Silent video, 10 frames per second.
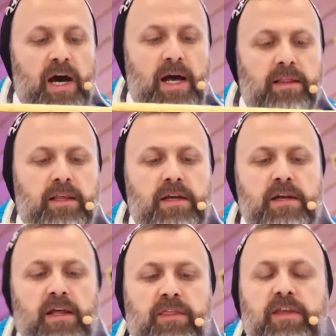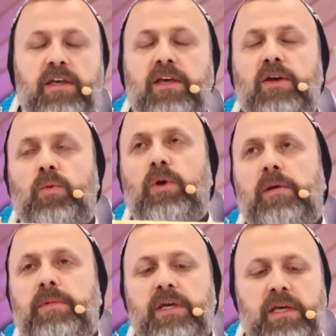God nothing
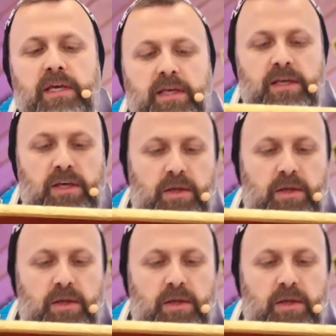will be